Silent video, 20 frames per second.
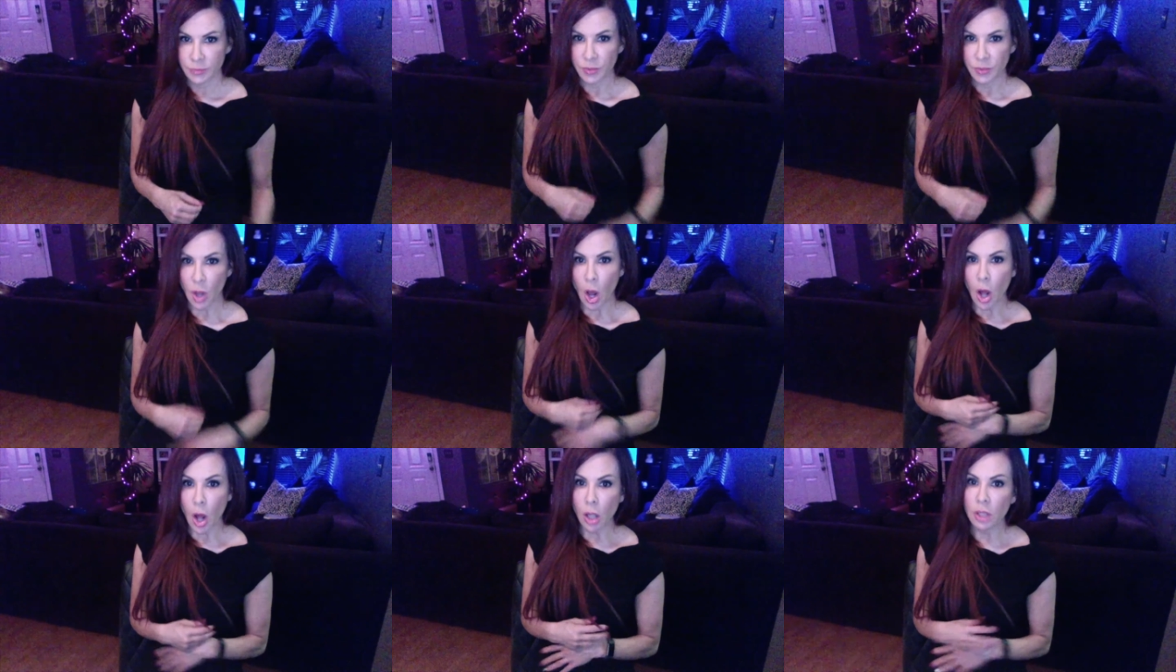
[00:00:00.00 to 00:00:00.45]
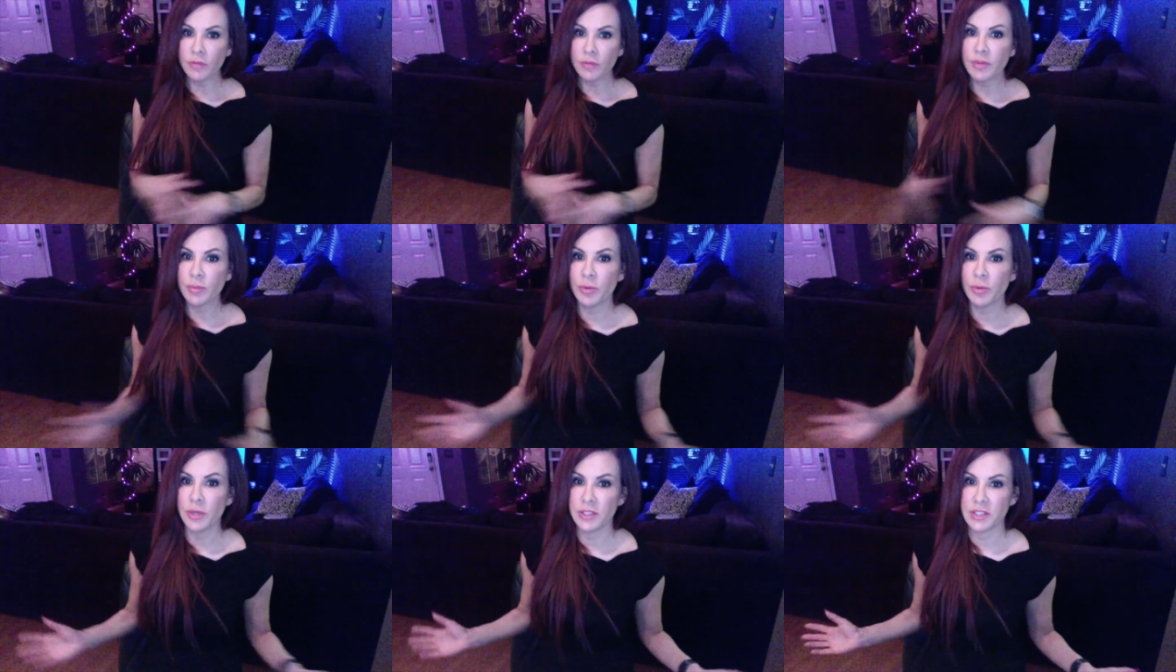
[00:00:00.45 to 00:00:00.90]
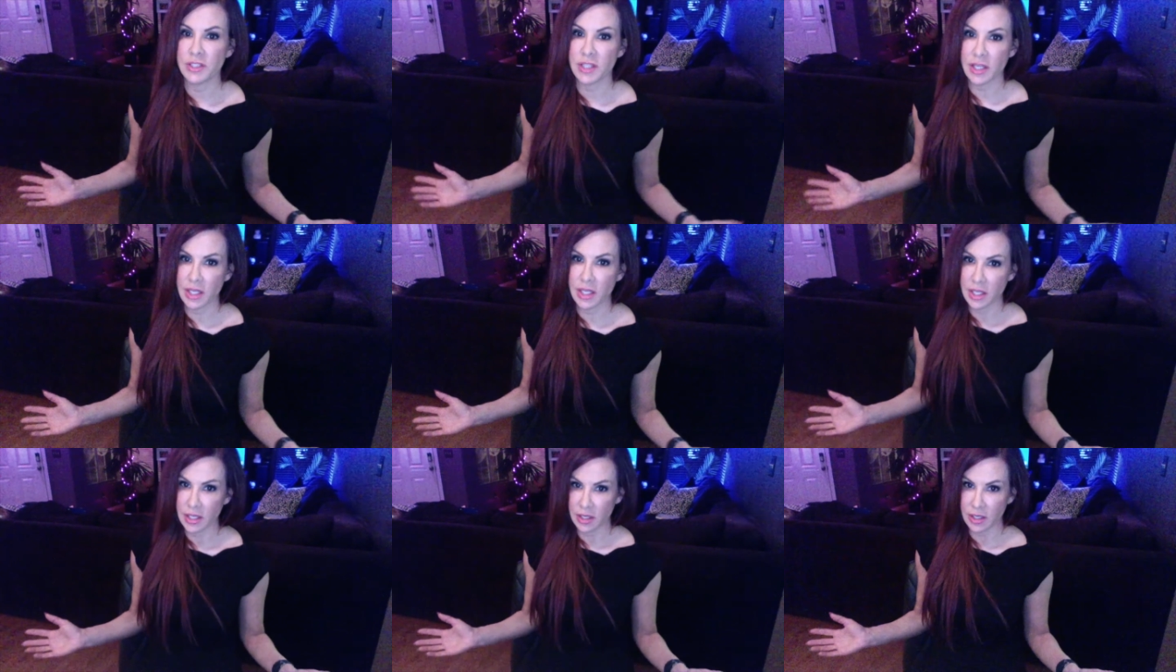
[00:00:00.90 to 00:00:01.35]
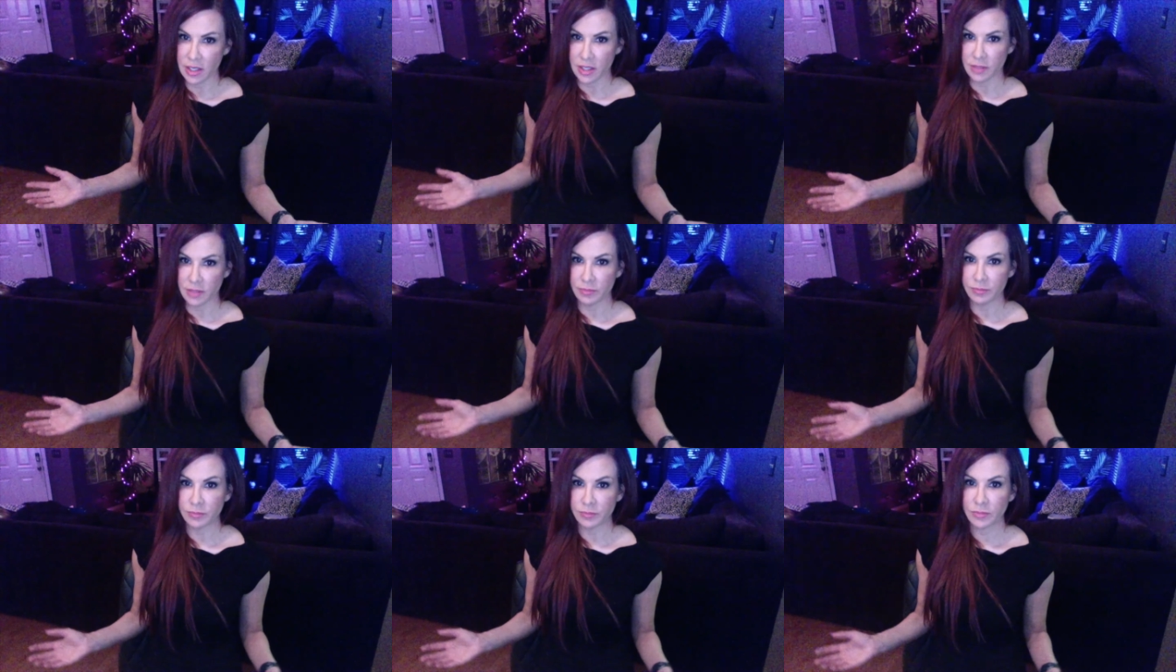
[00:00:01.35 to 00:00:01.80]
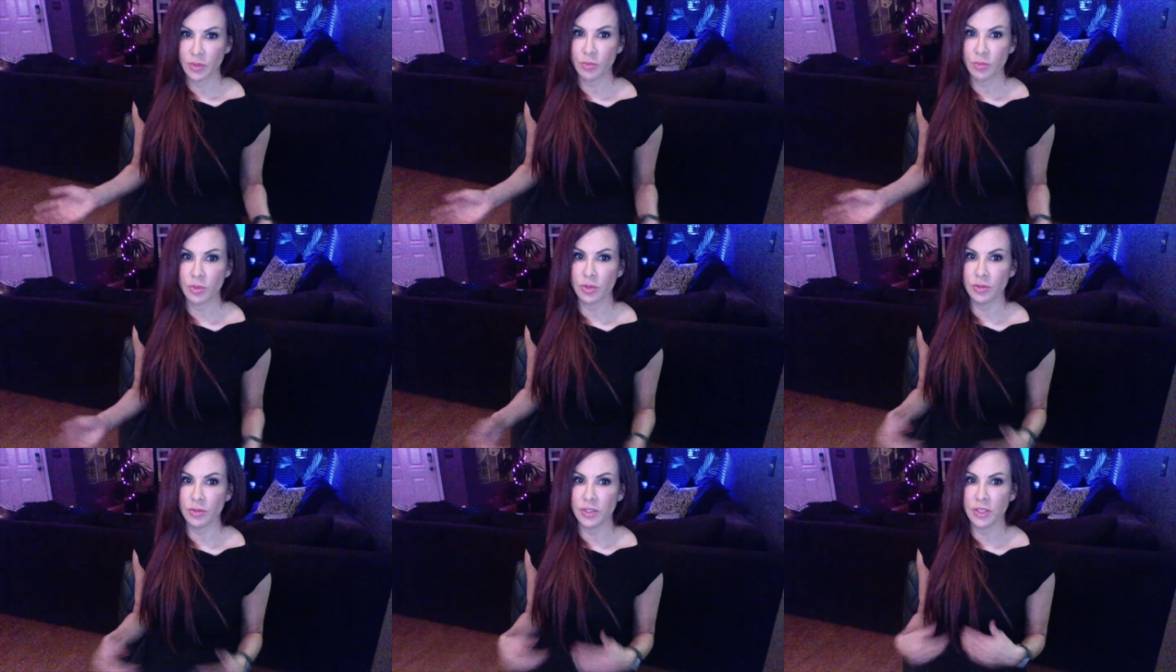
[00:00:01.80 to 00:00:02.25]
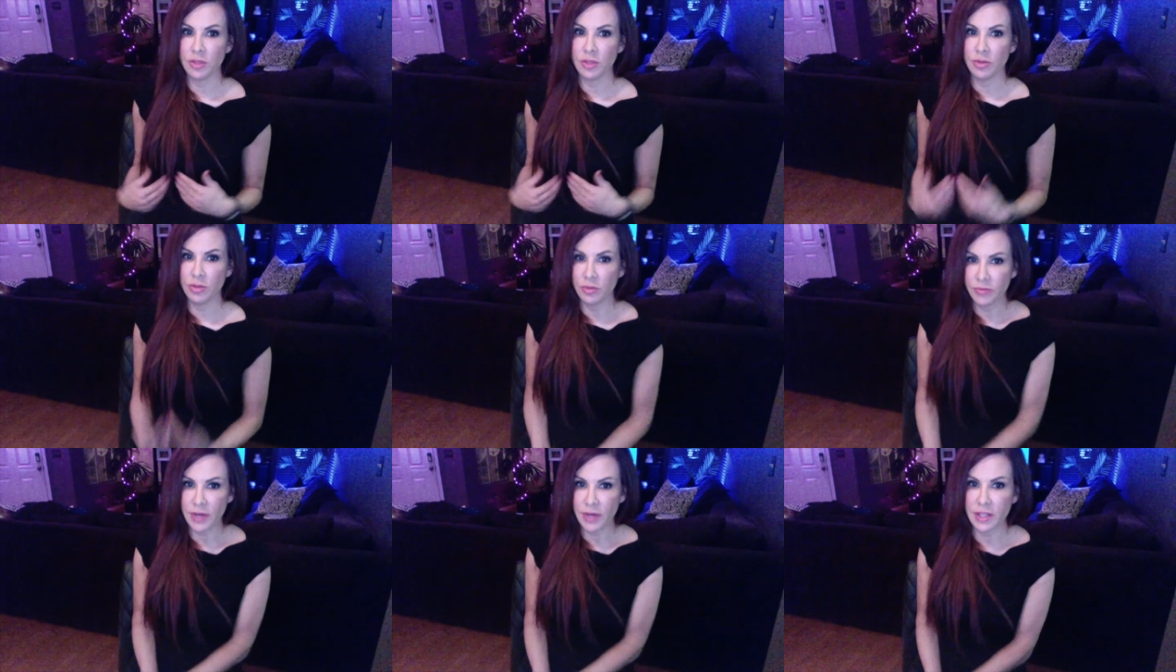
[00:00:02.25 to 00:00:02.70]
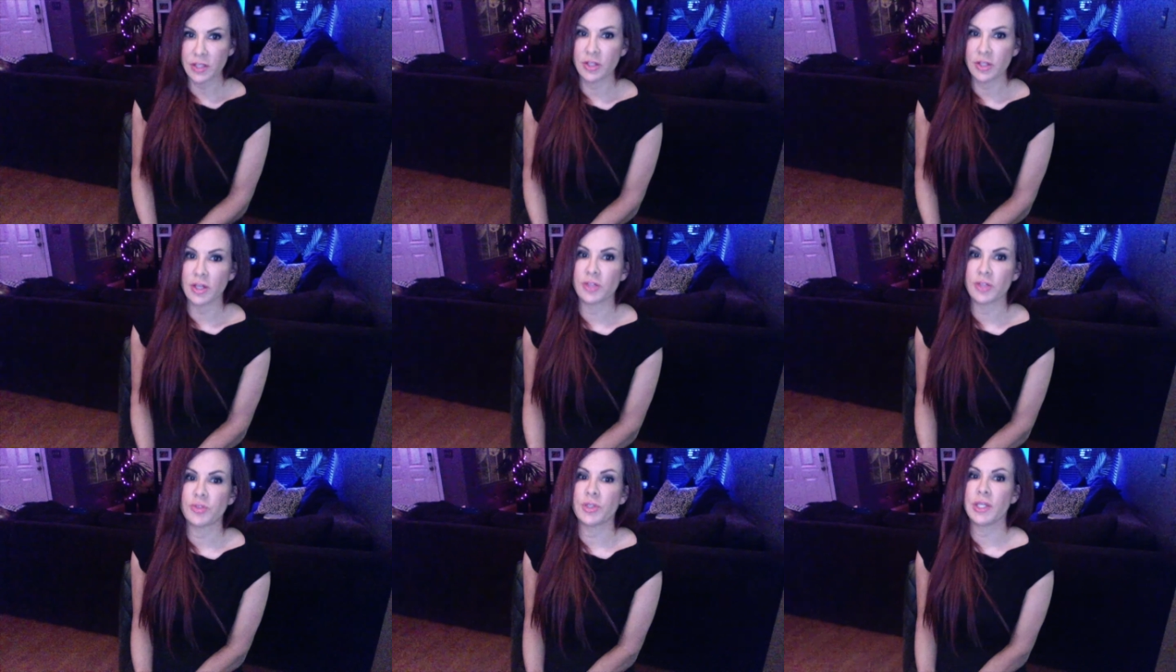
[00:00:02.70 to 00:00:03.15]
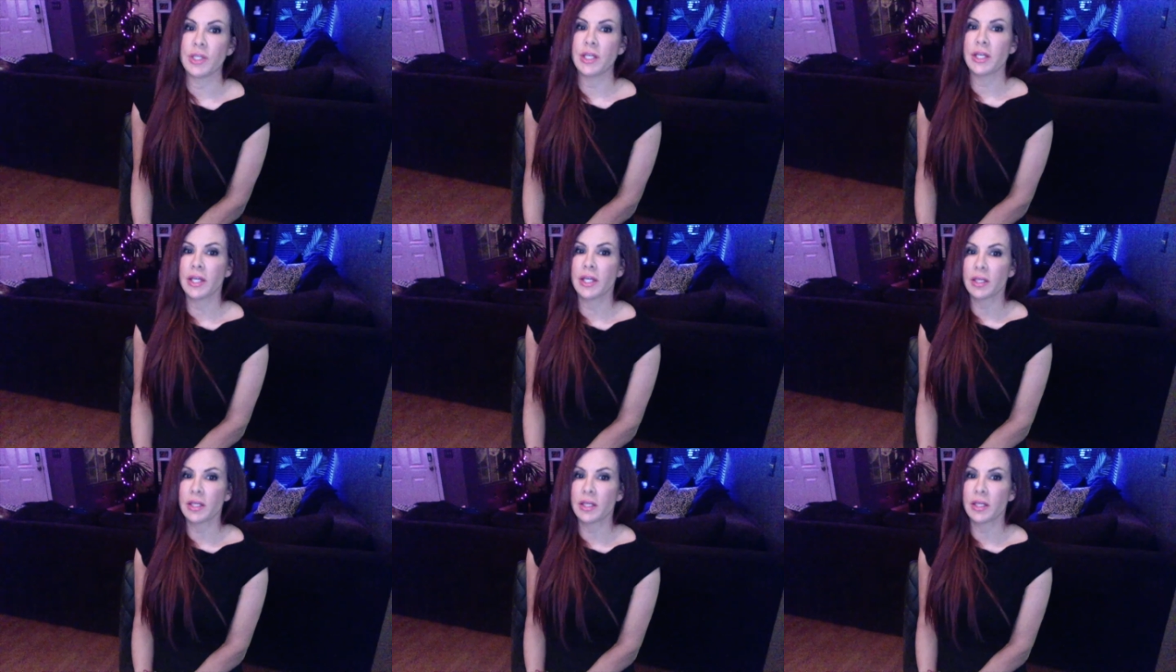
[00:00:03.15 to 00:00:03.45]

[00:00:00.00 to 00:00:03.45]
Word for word: all of the points that he hit on would only unify the country